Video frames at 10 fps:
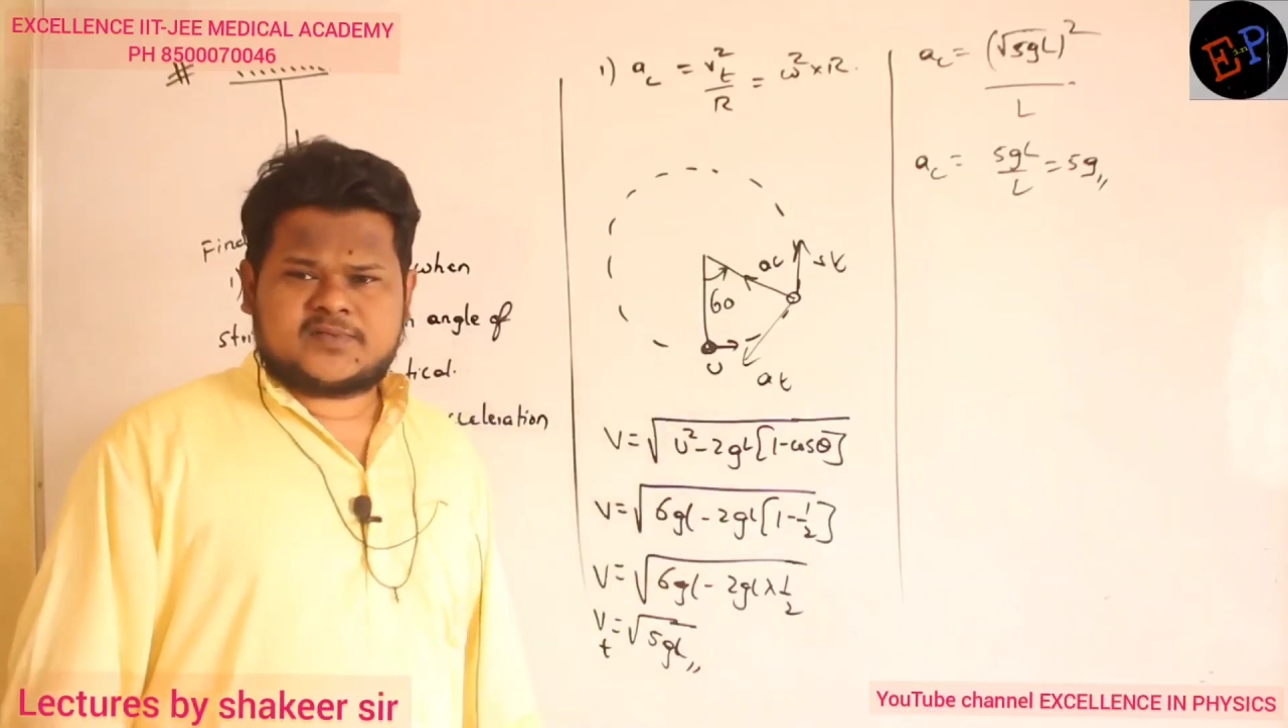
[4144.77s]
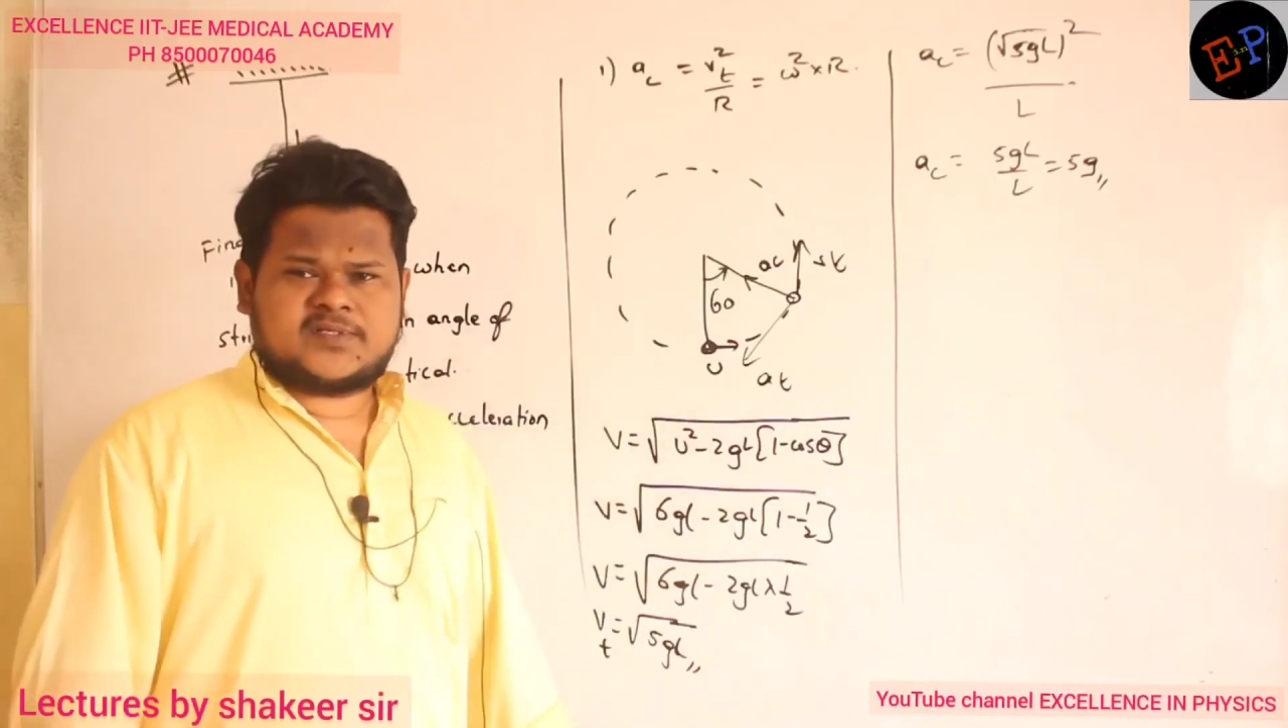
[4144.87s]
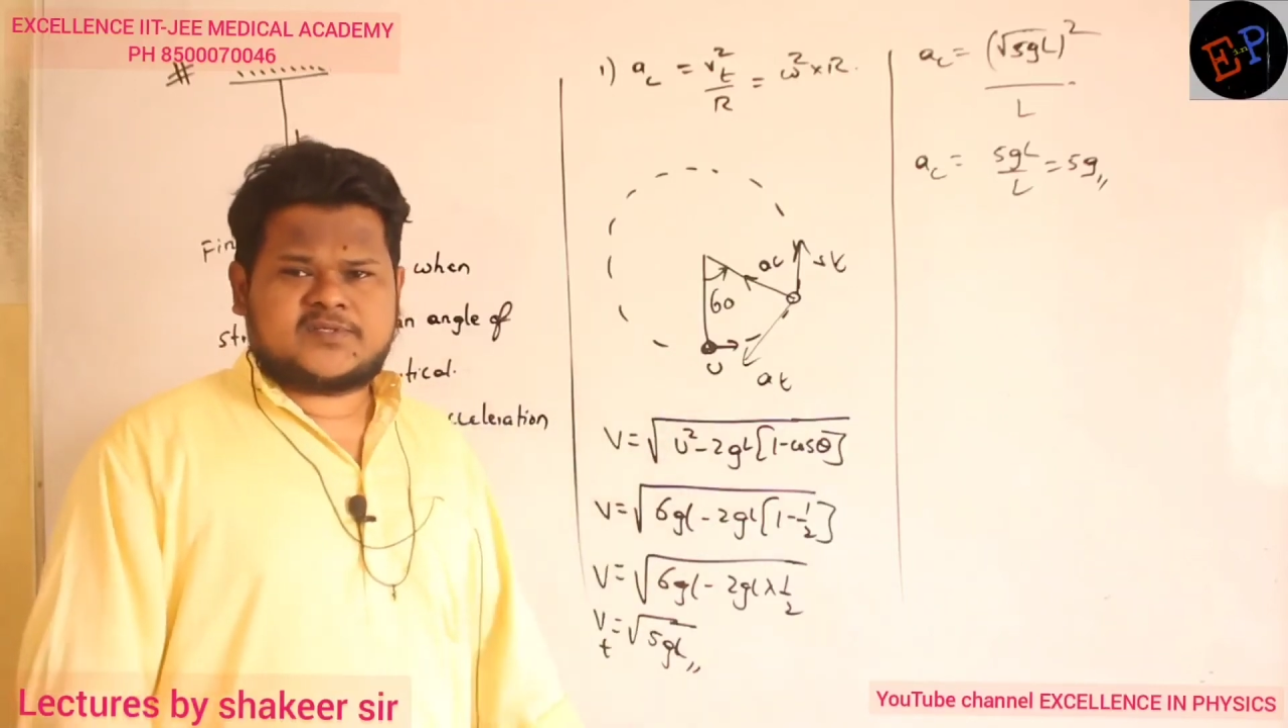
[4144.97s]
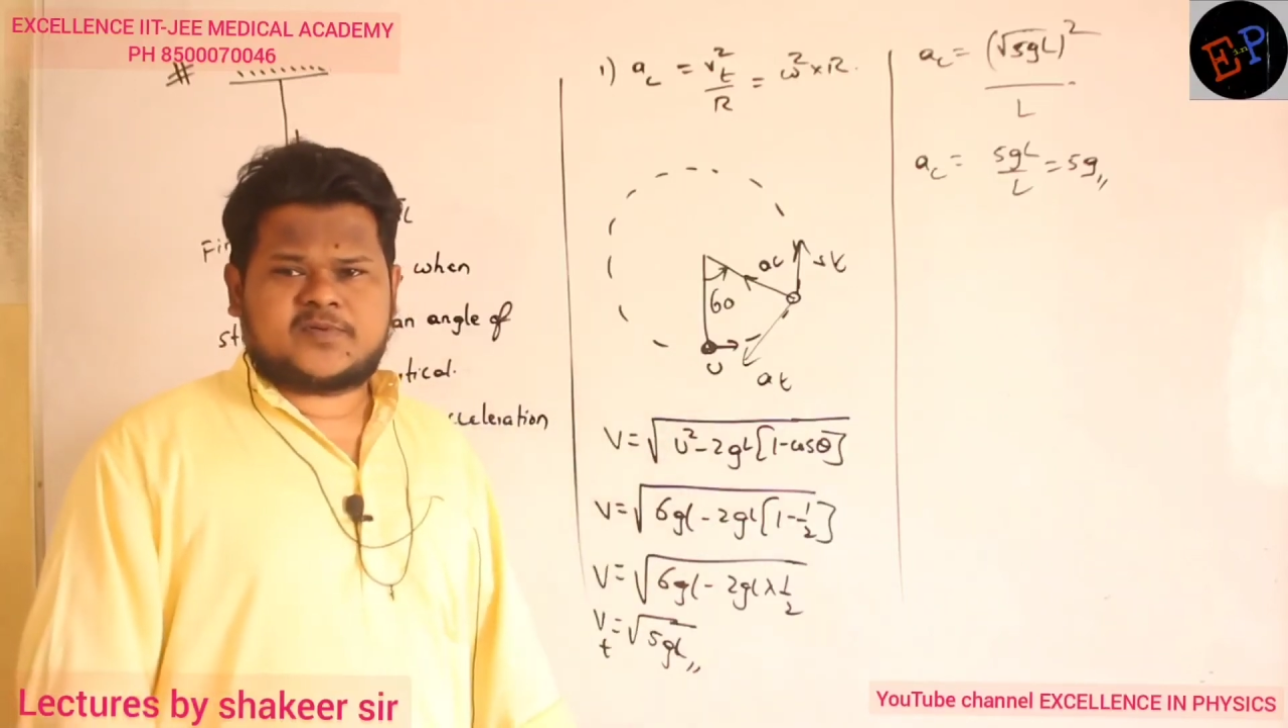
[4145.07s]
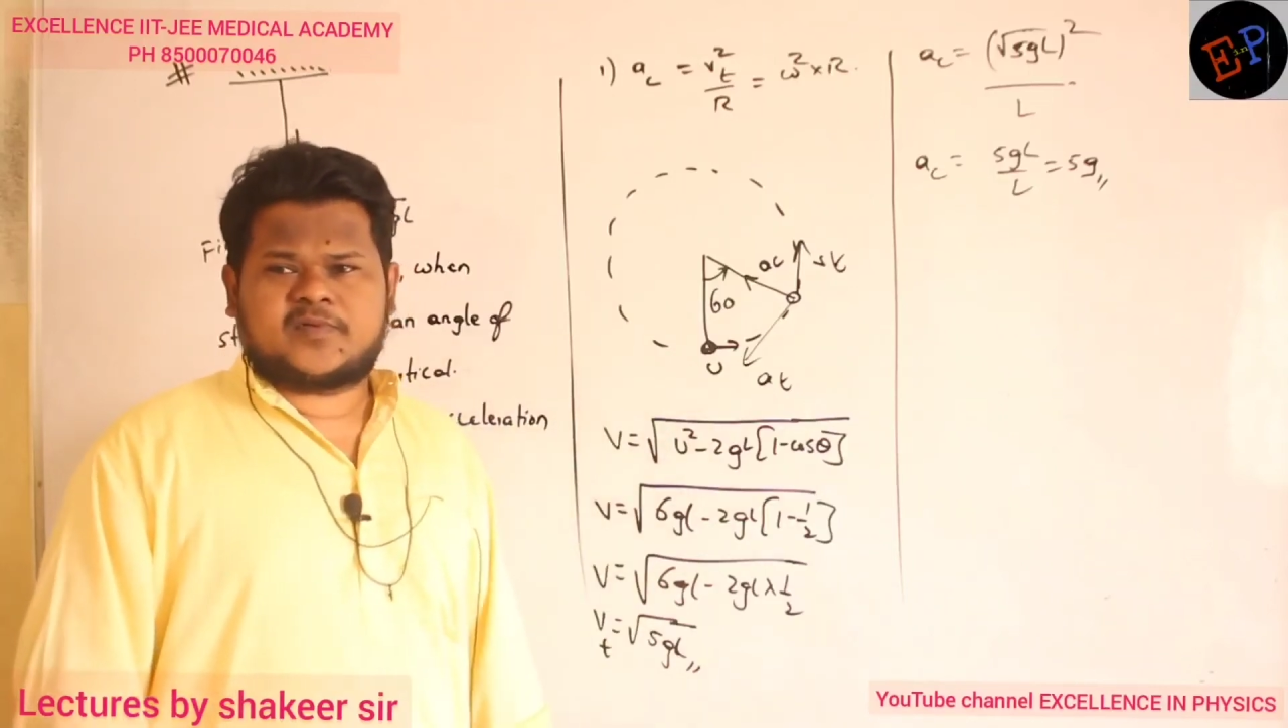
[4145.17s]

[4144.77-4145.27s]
force is